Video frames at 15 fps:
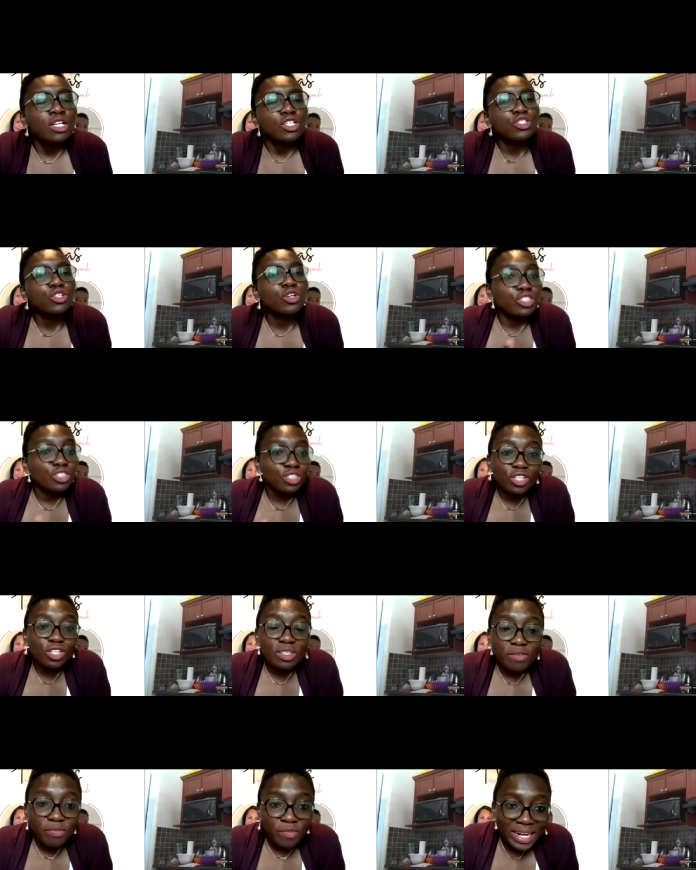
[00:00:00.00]
So do you
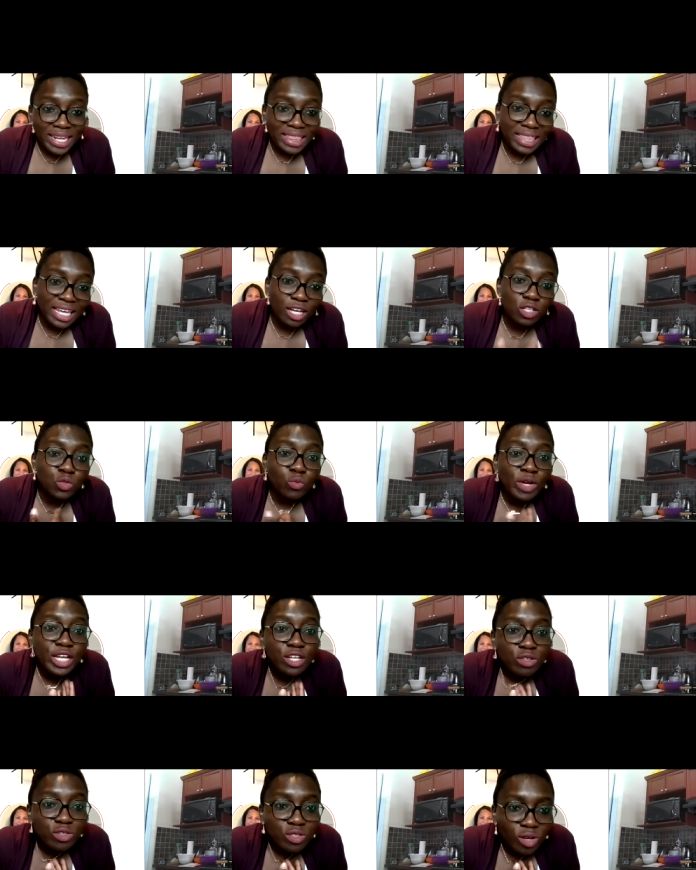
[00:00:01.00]
know the funny thing? Because
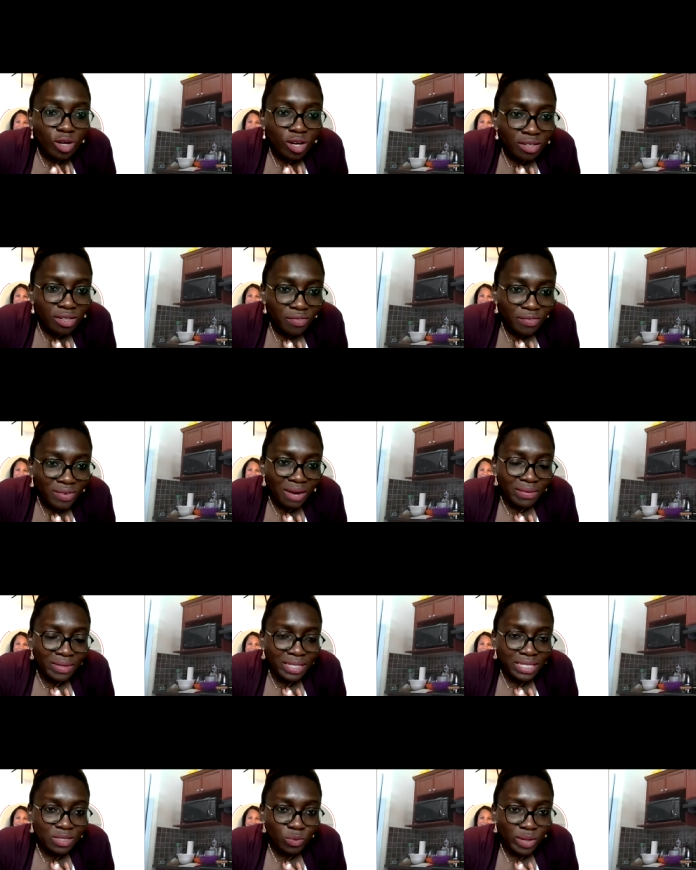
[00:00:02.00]
we use corn
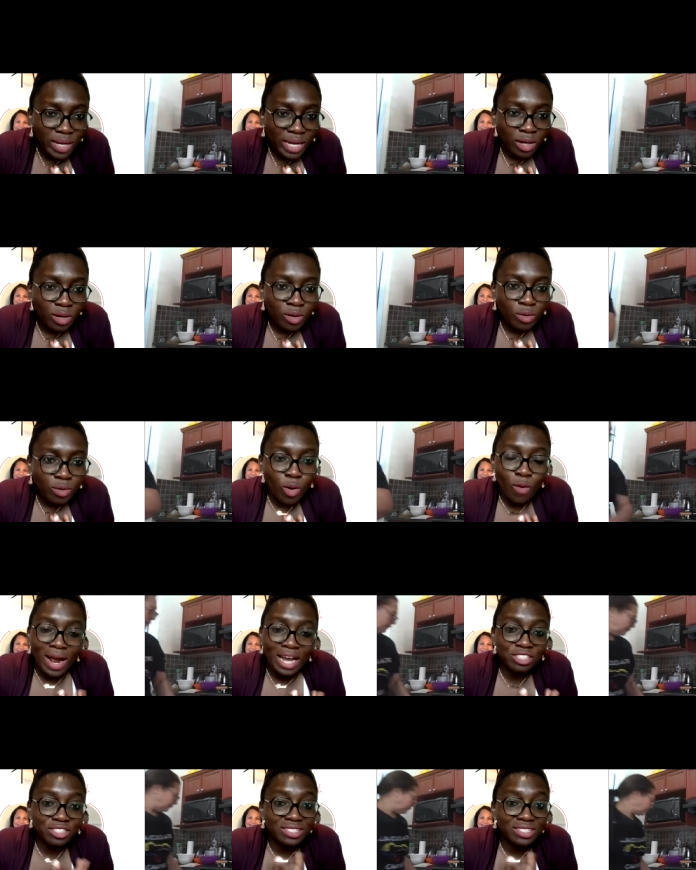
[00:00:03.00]
flour as well, or
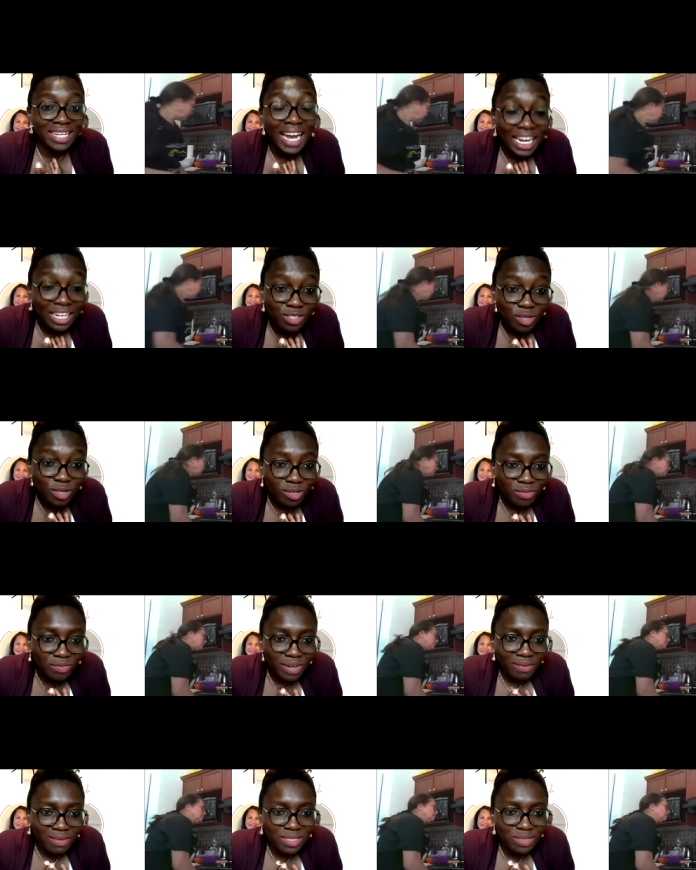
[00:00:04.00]
I should say, I use corn
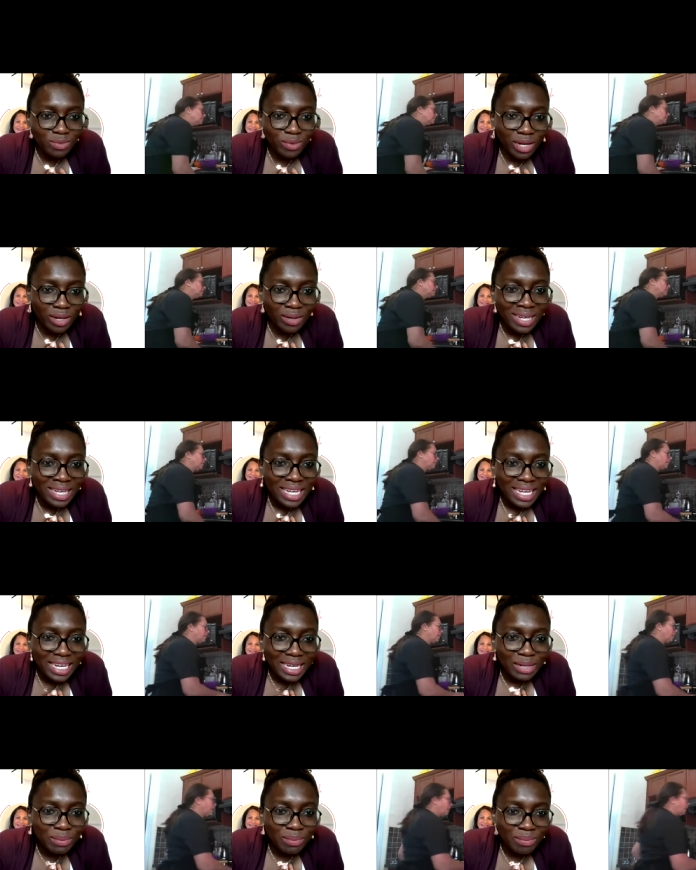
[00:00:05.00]
flour as well.
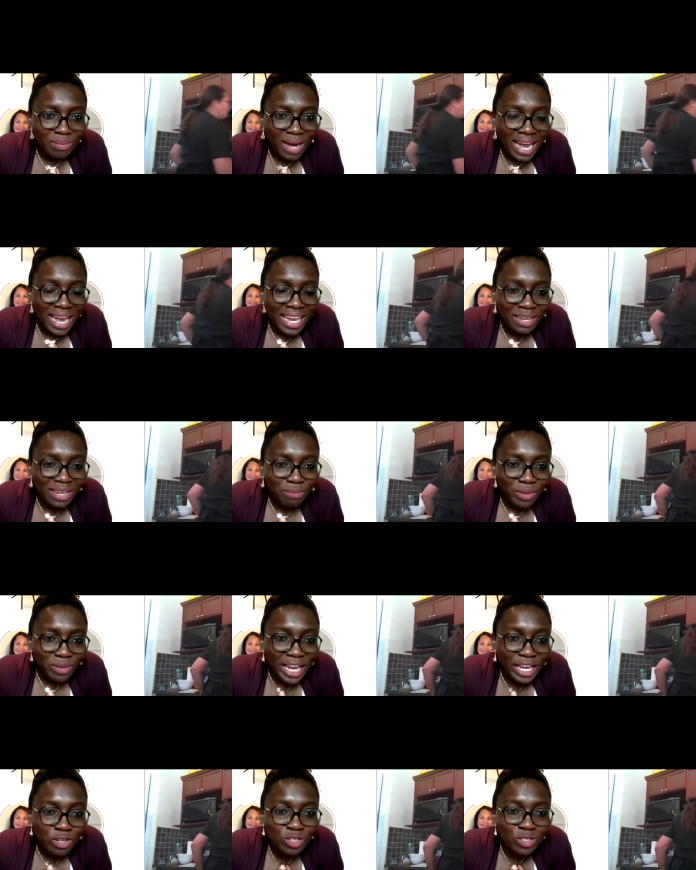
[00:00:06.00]
Um, I but I
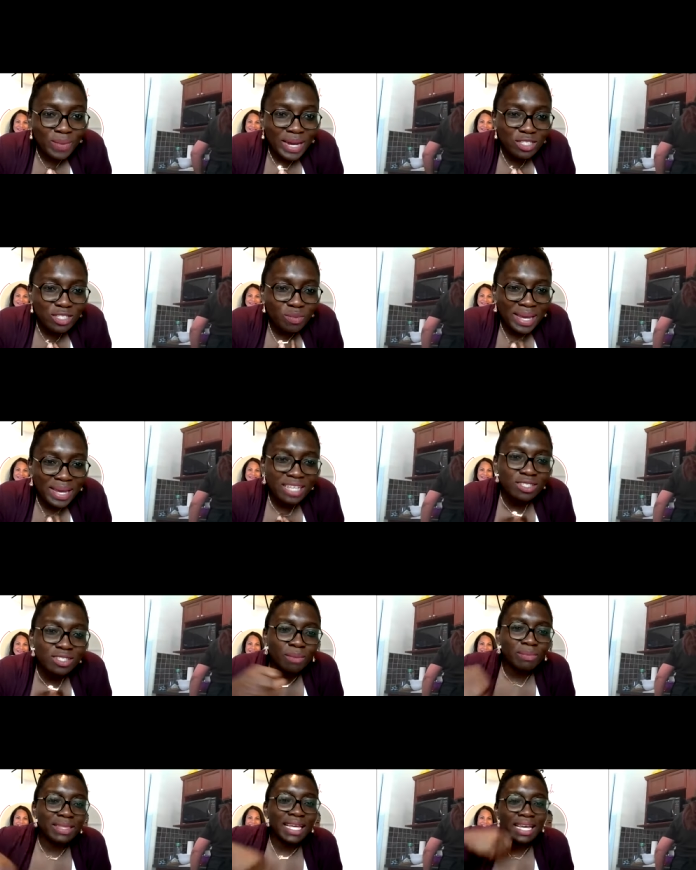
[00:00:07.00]
use mine to make
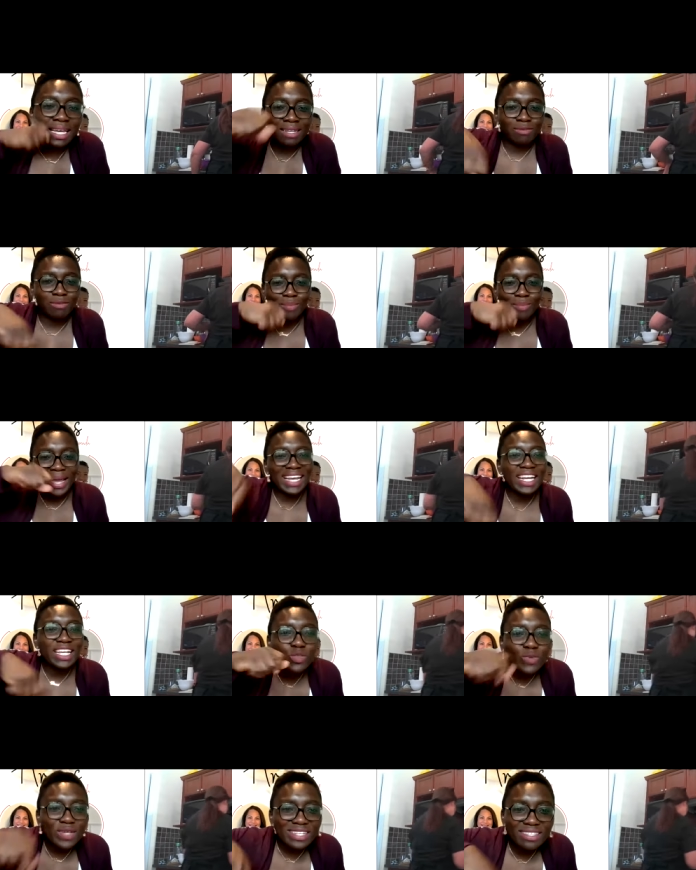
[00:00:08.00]
something, make it
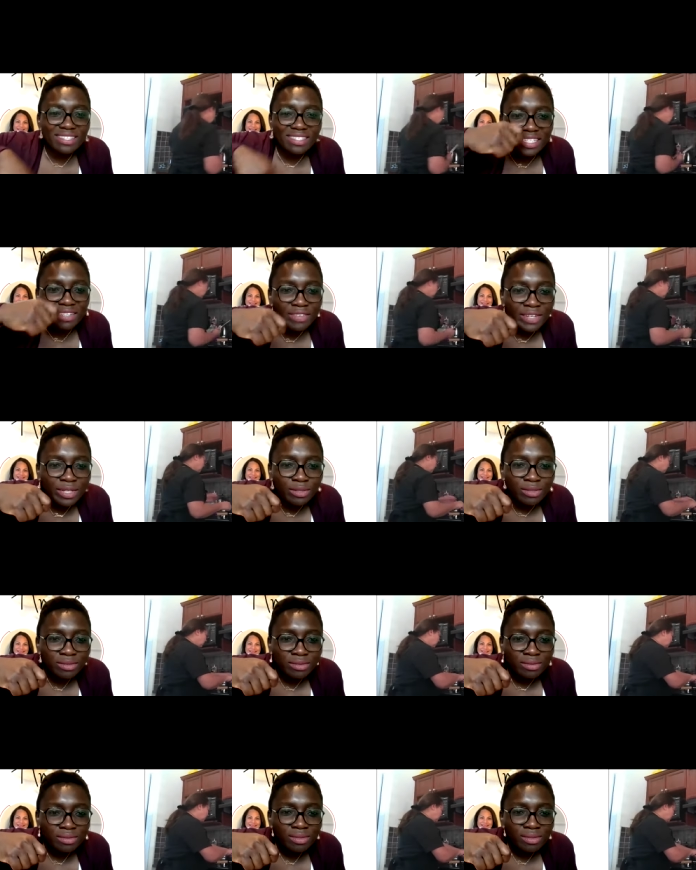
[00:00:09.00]
into a cereal.